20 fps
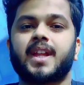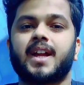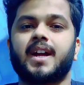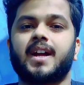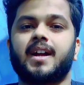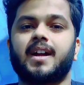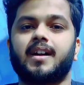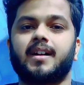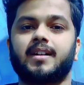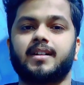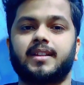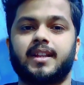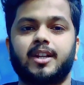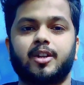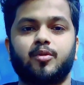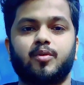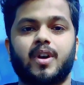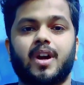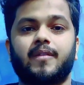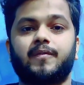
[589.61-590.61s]
and
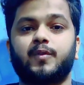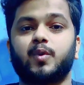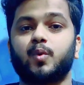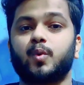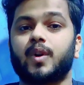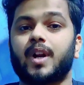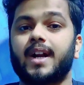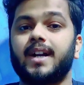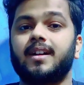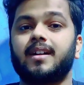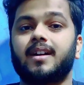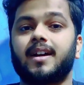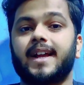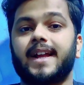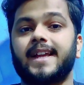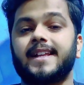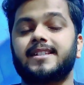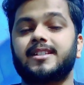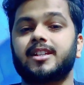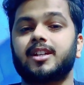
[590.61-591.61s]
then you have to write
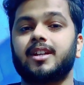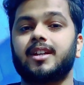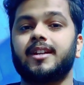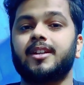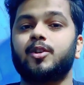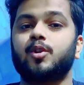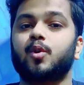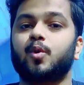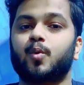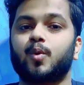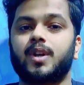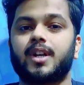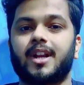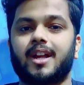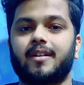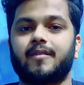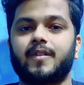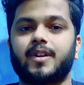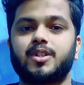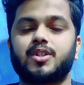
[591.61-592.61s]
an essay in your own
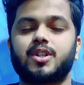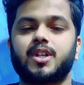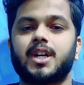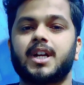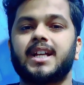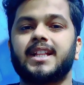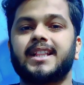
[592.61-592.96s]
language